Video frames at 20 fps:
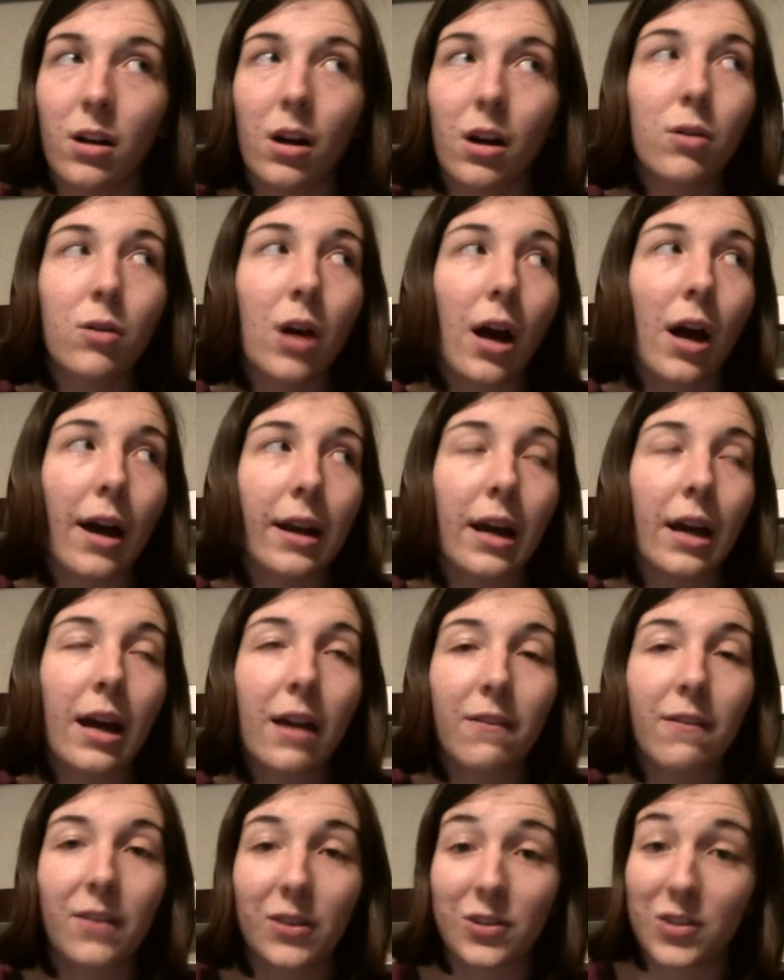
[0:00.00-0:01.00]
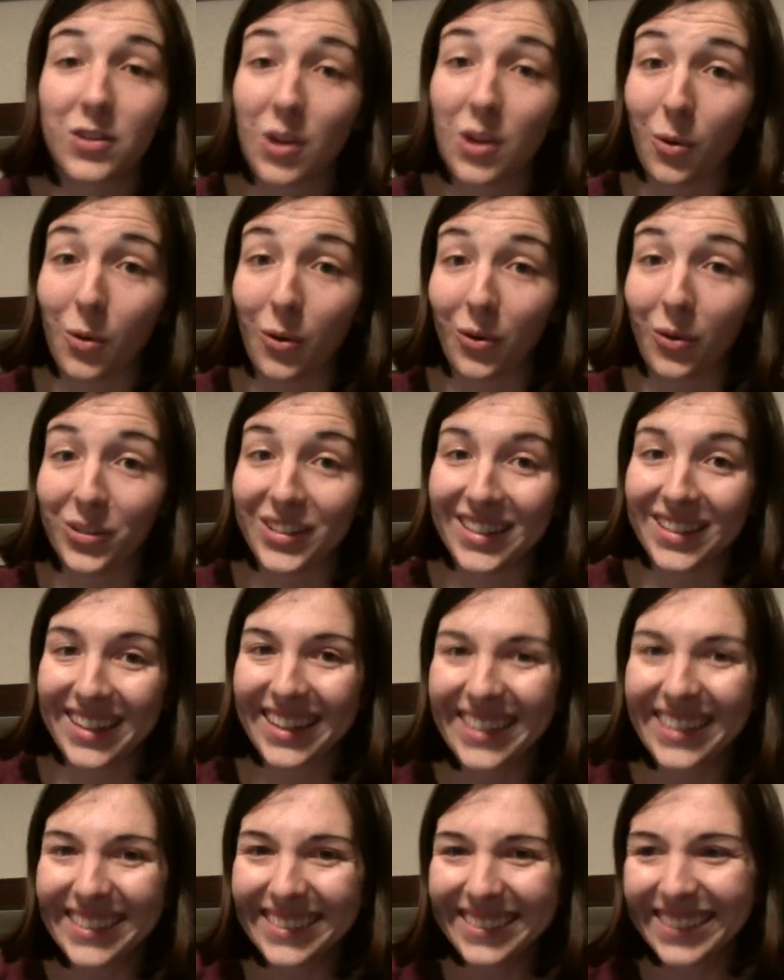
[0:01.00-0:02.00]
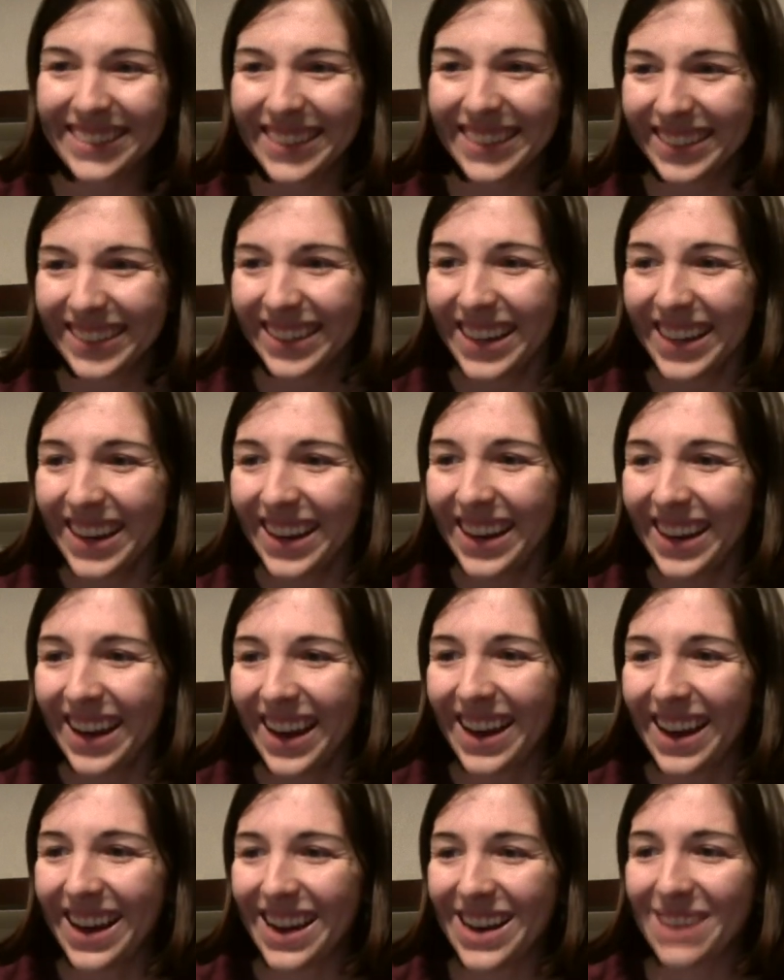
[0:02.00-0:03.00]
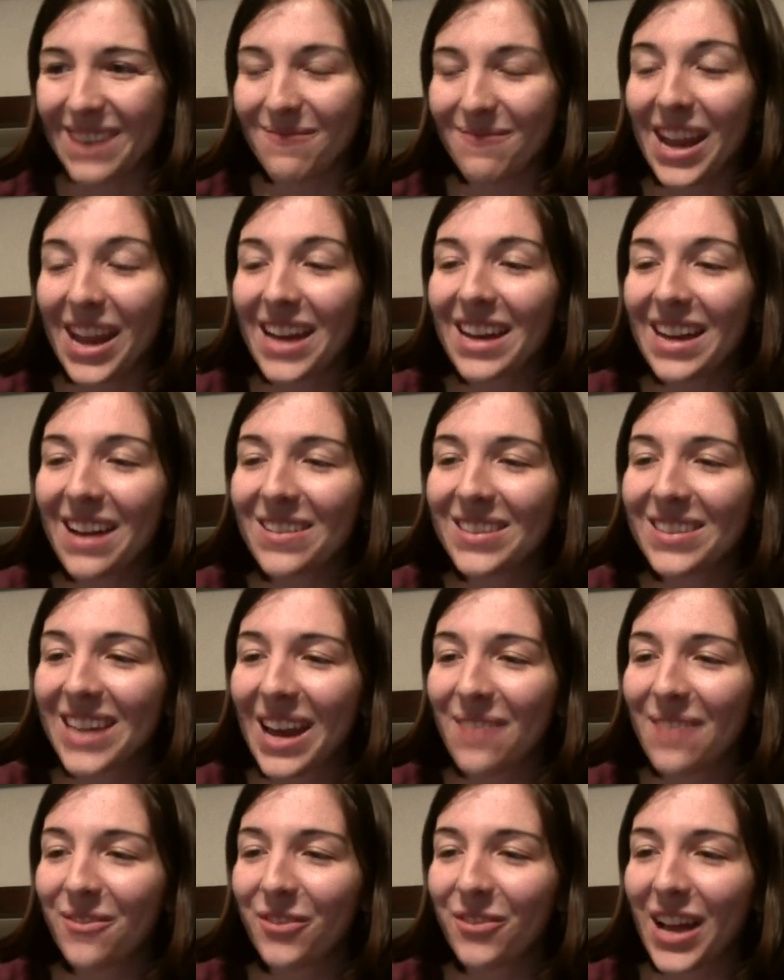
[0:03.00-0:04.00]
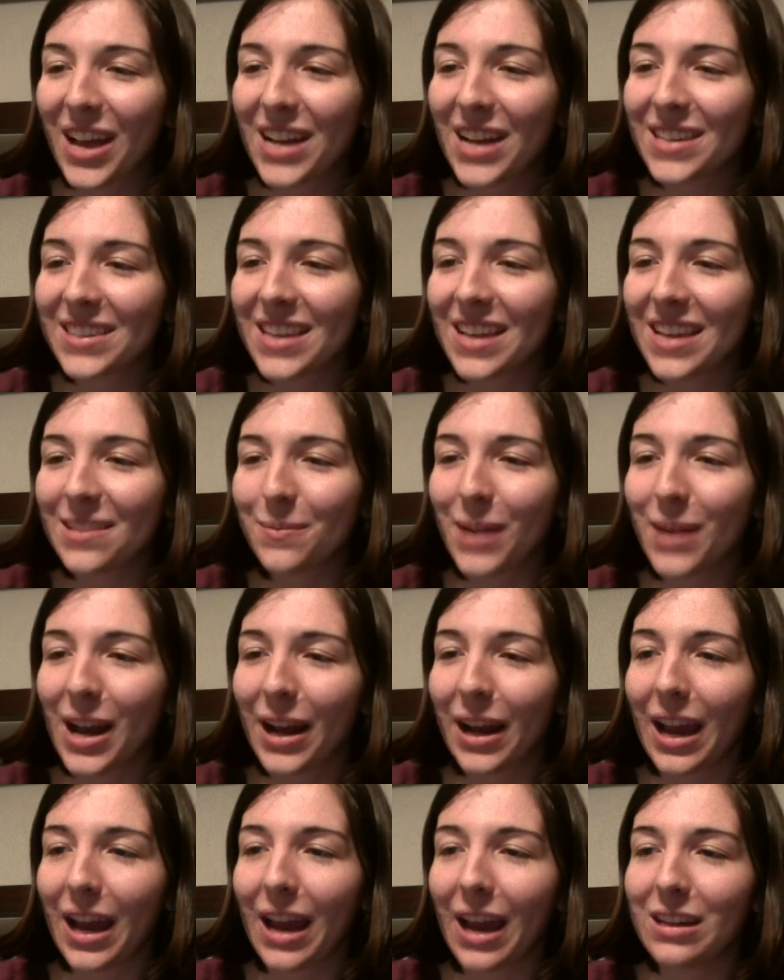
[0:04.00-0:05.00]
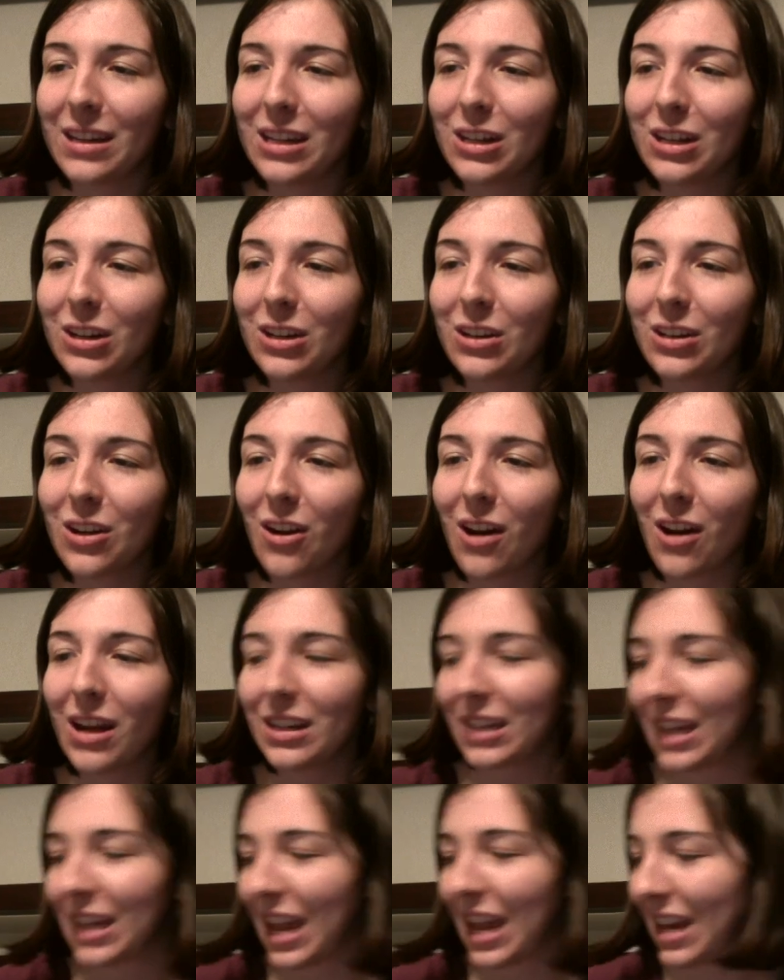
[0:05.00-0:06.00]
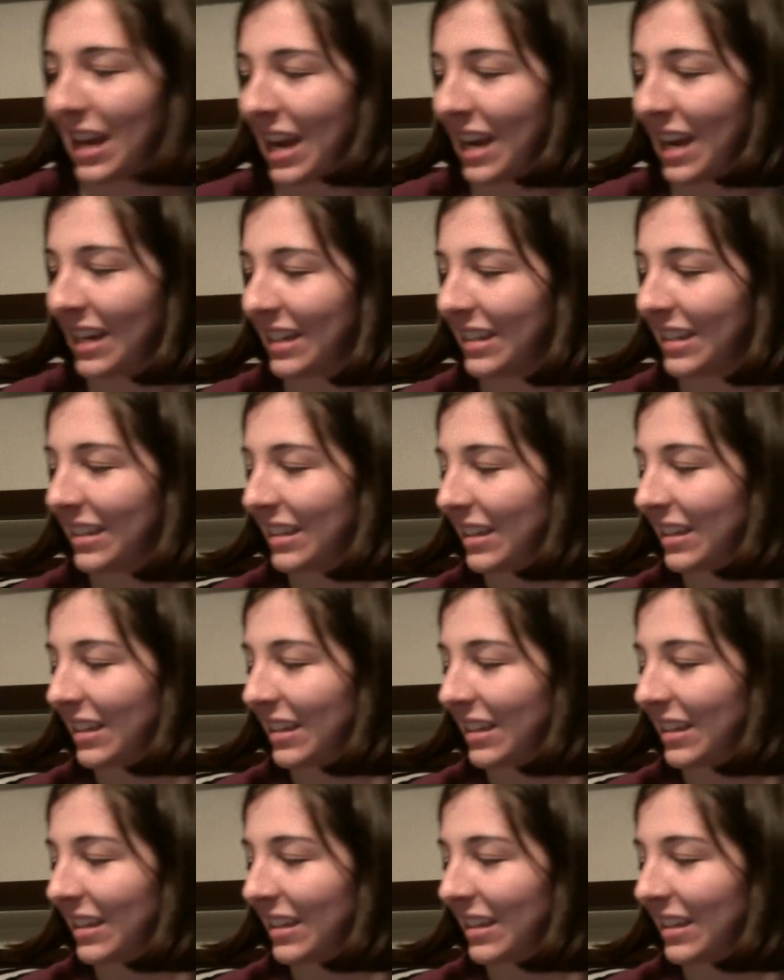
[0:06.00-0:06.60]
Oh god, I feel so old. Man, how time flies, says Mac, and you're not kidding.